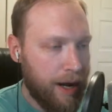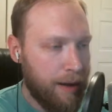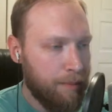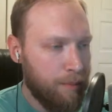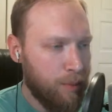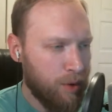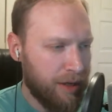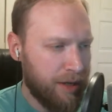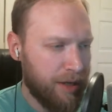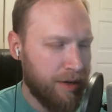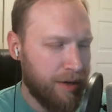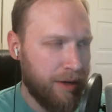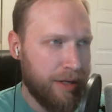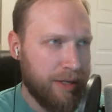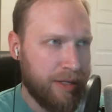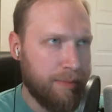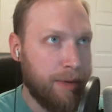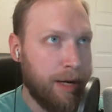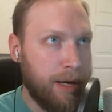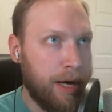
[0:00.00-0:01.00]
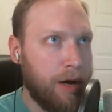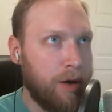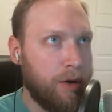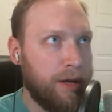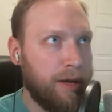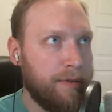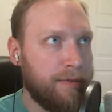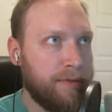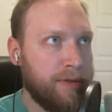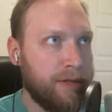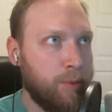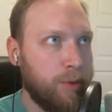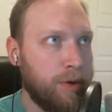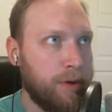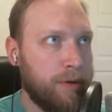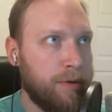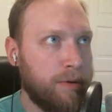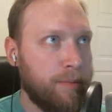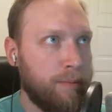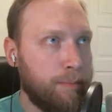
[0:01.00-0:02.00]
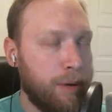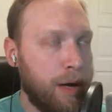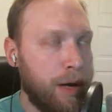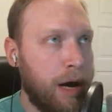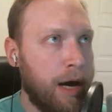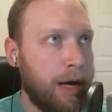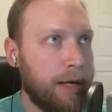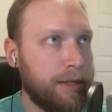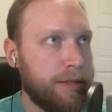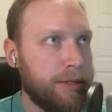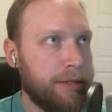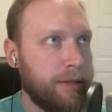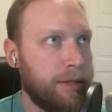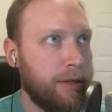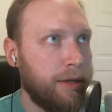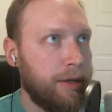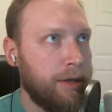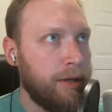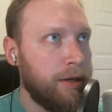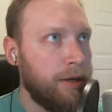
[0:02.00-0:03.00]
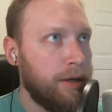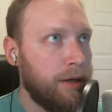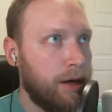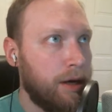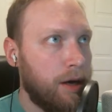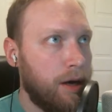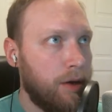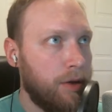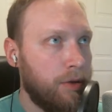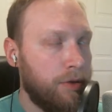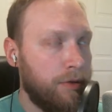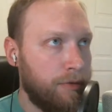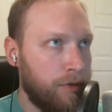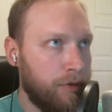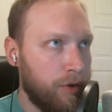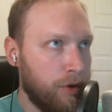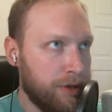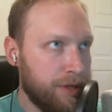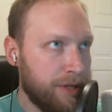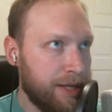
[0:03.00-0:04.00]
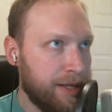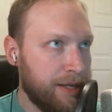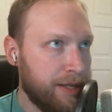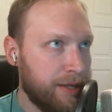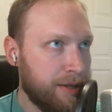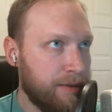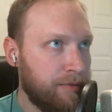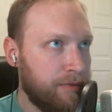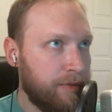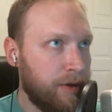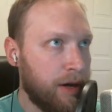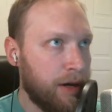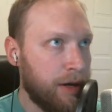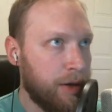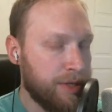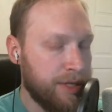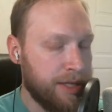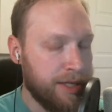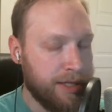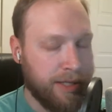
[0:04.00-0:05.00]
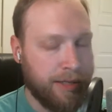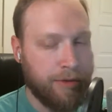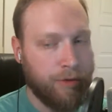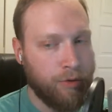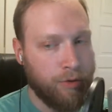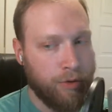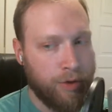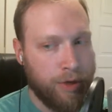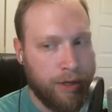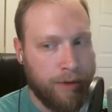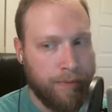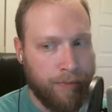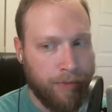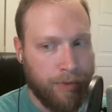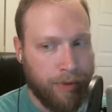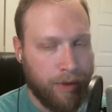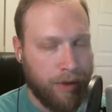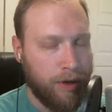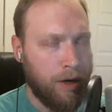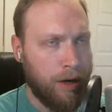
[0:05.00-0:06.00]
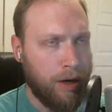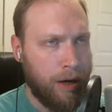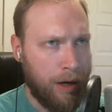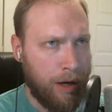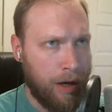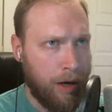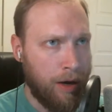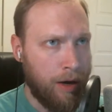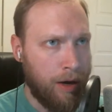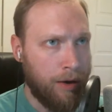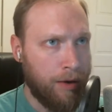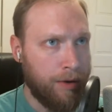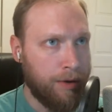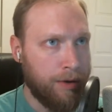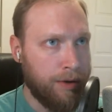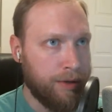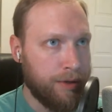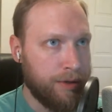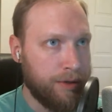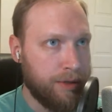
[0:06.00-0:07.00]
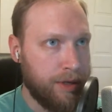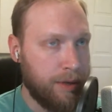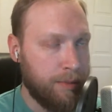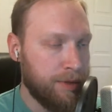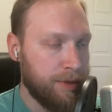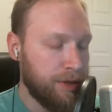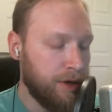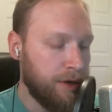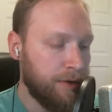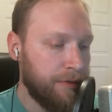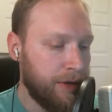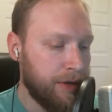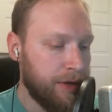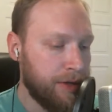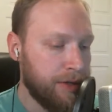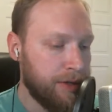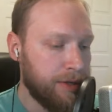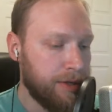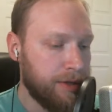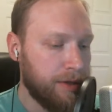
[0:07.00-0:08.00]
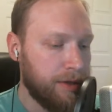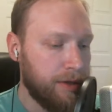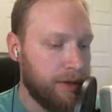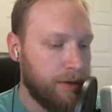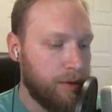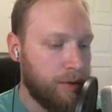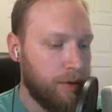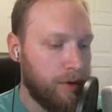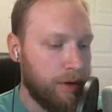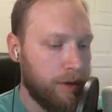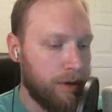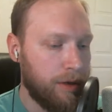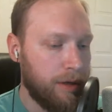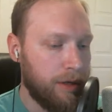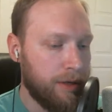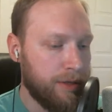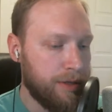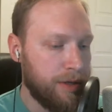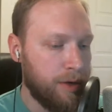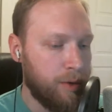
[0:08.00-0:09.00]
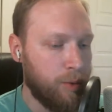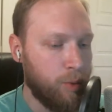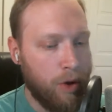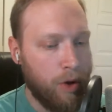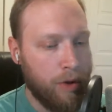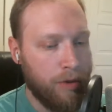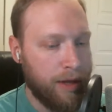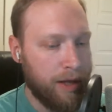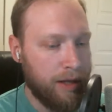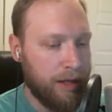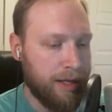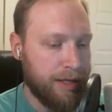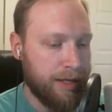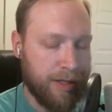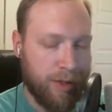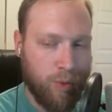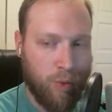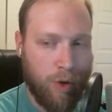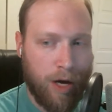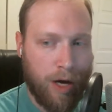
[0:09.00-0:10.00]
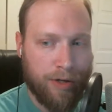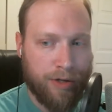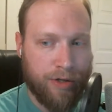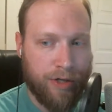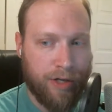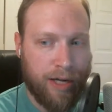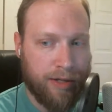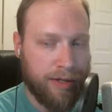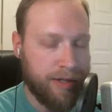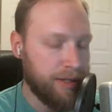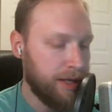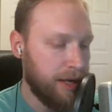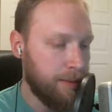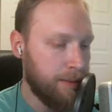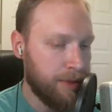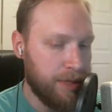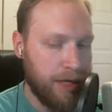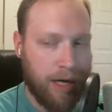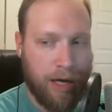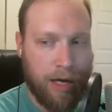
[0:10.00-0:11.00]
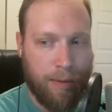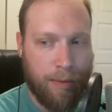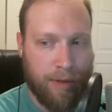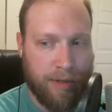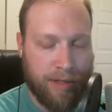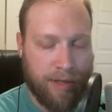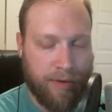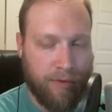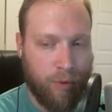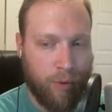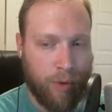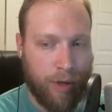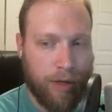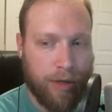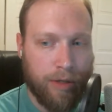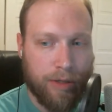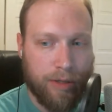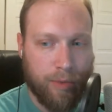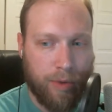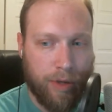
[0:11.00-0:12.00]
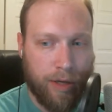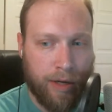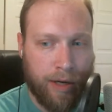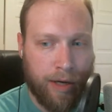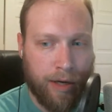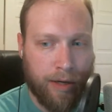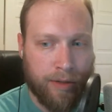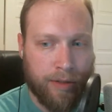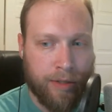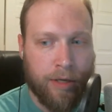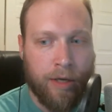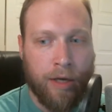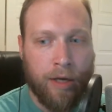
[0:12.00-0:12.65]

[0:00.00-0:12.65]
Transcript: I'm more curious about if someone bought the full season of Fargo season 3 on some service, is there one that lets you watch it at the same time as everyone else when it airs?